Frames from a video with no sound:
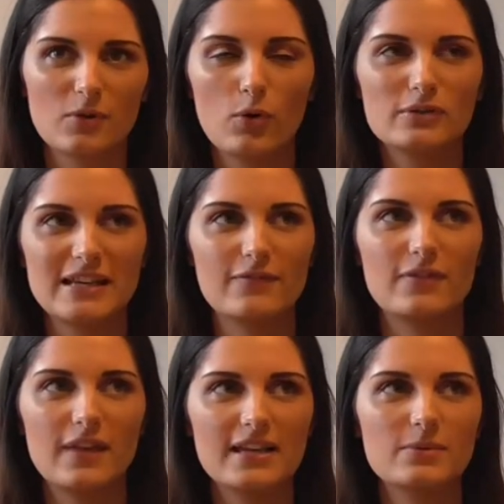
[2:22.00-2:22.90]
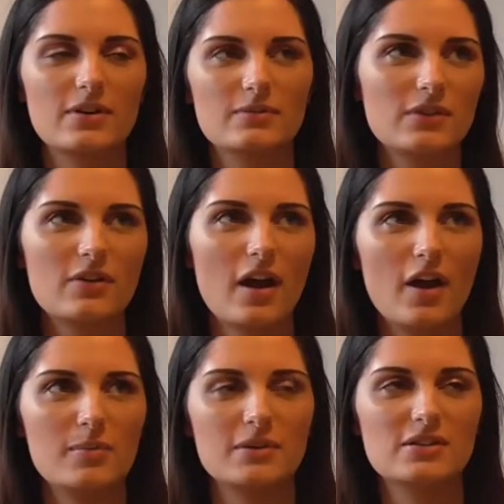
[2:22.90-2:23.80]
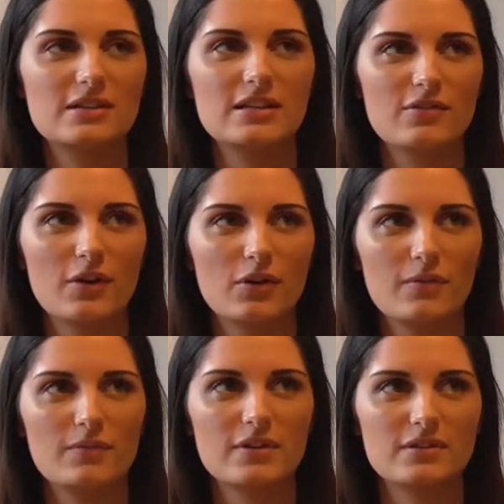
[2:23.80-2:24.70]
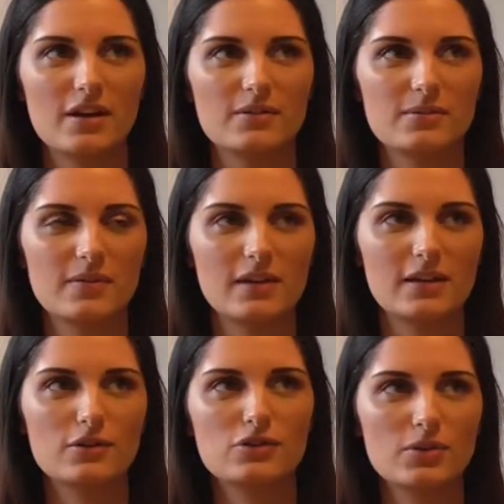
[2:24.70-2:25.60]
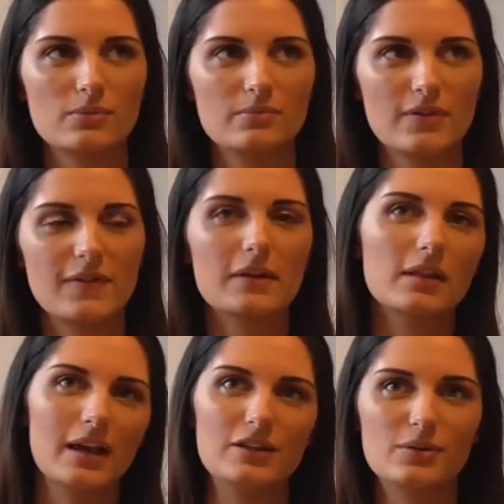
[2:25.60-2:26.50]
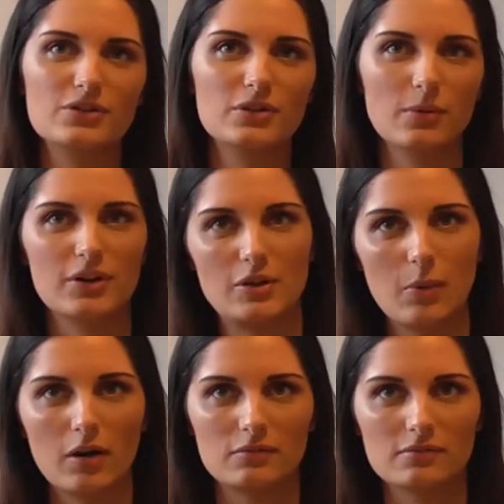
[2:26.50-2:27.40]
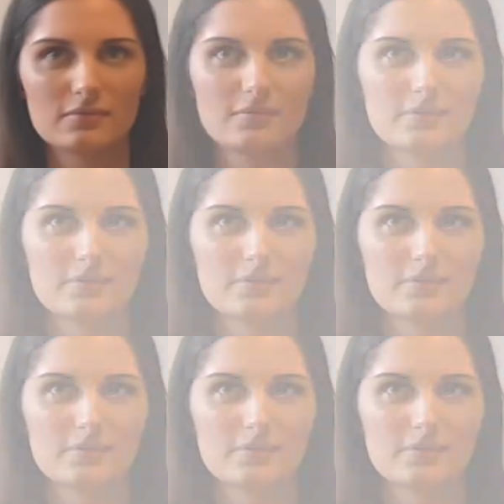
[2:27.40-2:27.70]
all different things when you're at home, you're just in your own comfort zone, so I think you feel like you can do what you want.